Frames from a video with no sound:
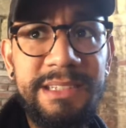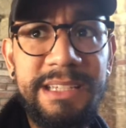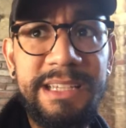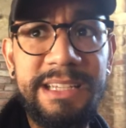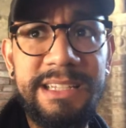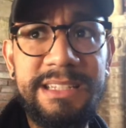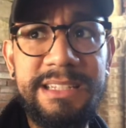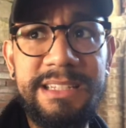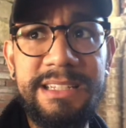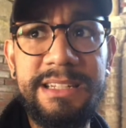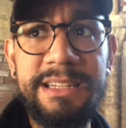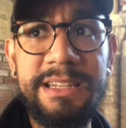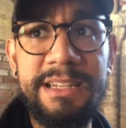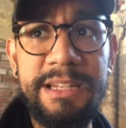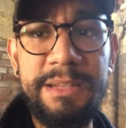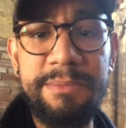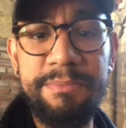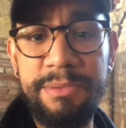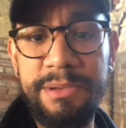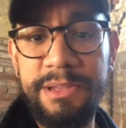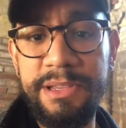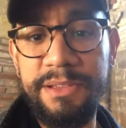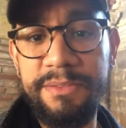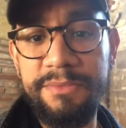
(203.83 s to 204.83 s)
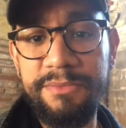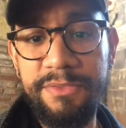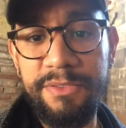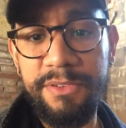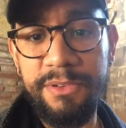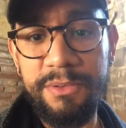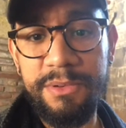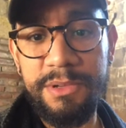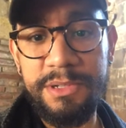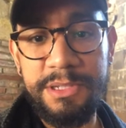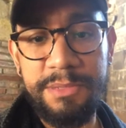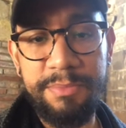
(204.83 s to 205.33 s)
it's deeply
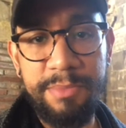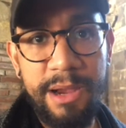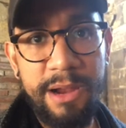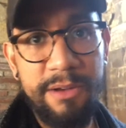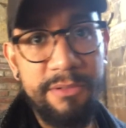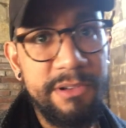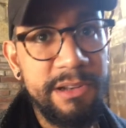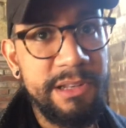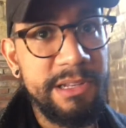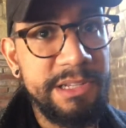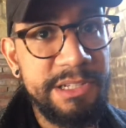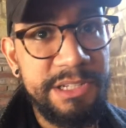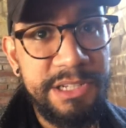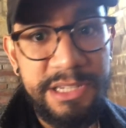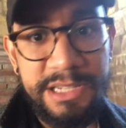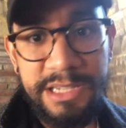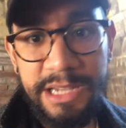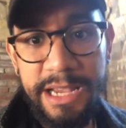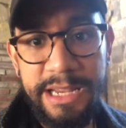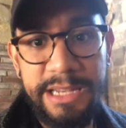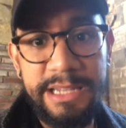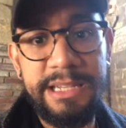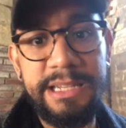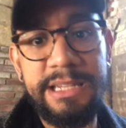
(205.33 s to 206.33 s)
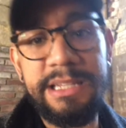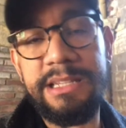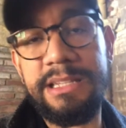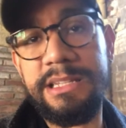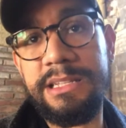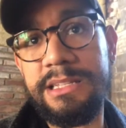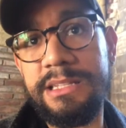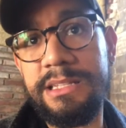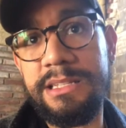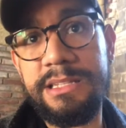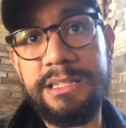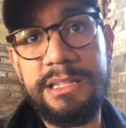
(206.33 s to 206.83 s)
influenced by religious
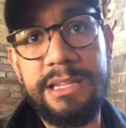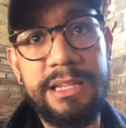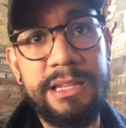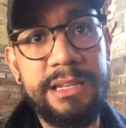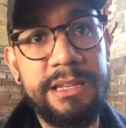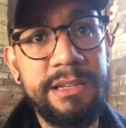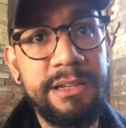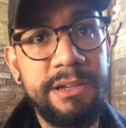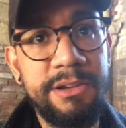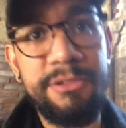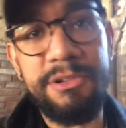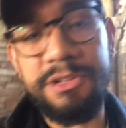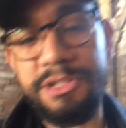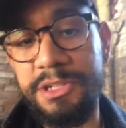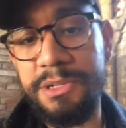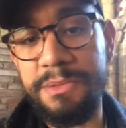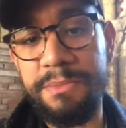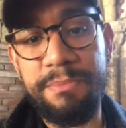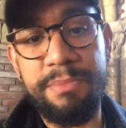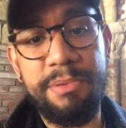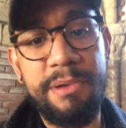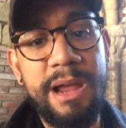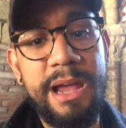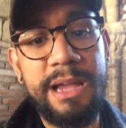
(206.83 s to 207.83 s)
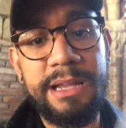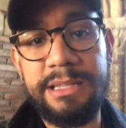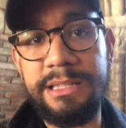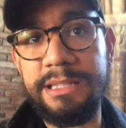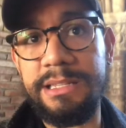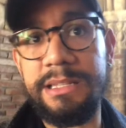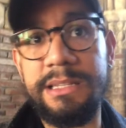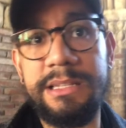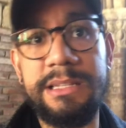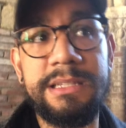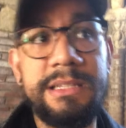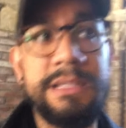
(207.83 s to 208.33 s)
ideas and Christian
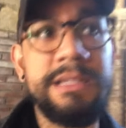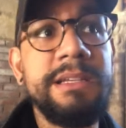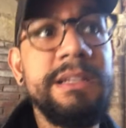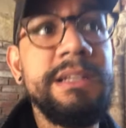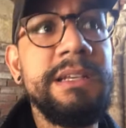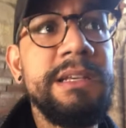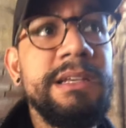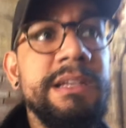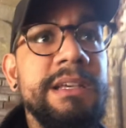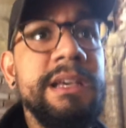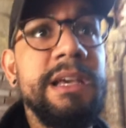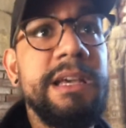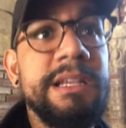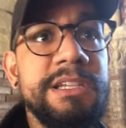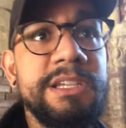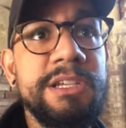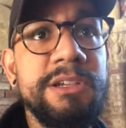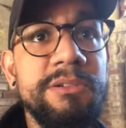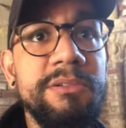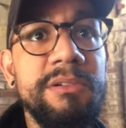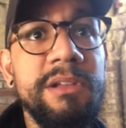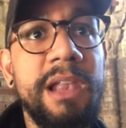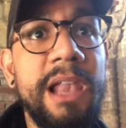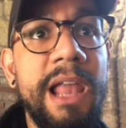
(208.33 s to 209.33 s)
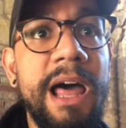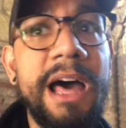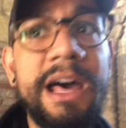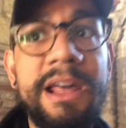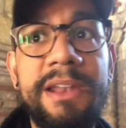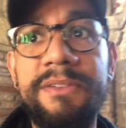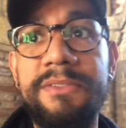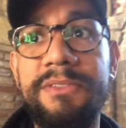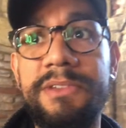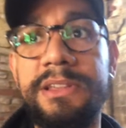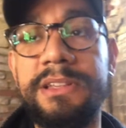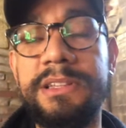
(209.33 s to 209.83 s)
practice. And so a lot
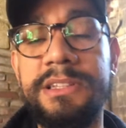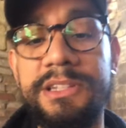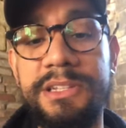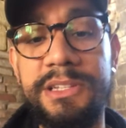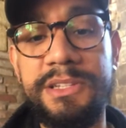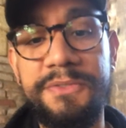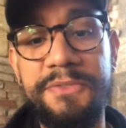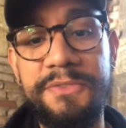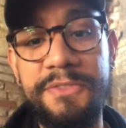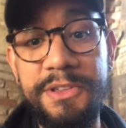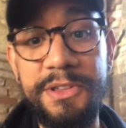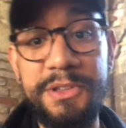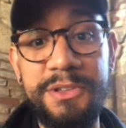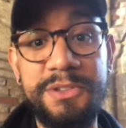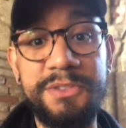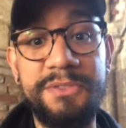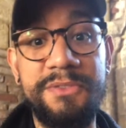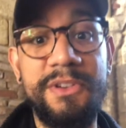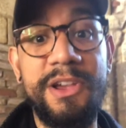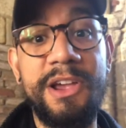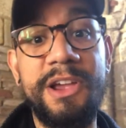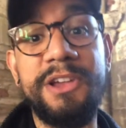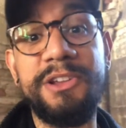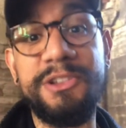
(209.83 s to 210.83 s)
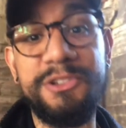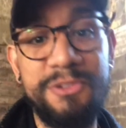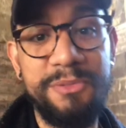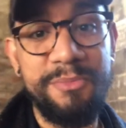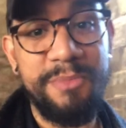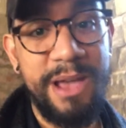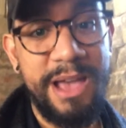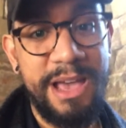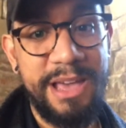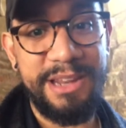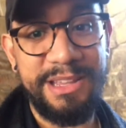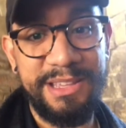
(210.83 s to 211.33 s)
of it just feels very
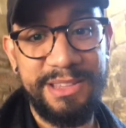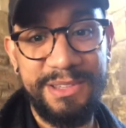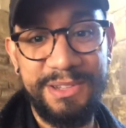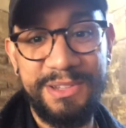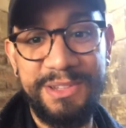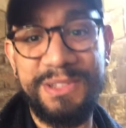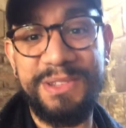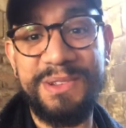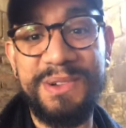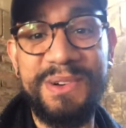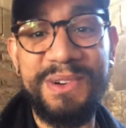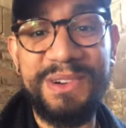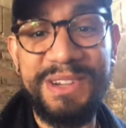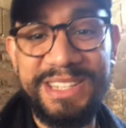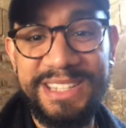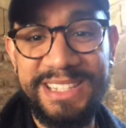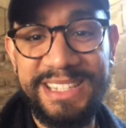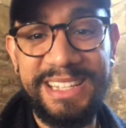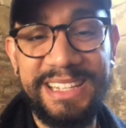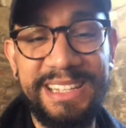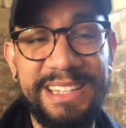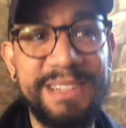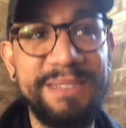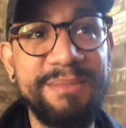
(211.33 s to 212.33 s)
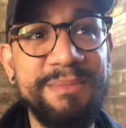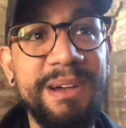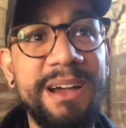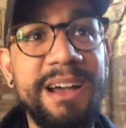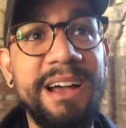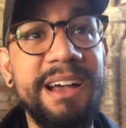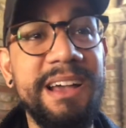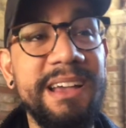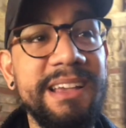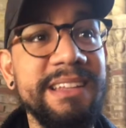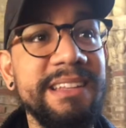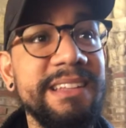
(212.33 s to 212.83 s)
dramatic. The storytelling
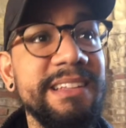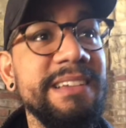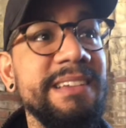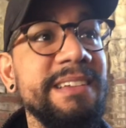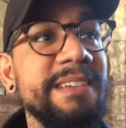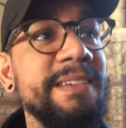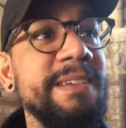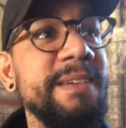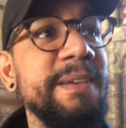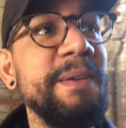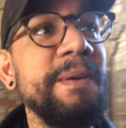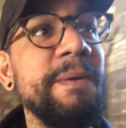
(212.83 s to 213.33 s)
behind it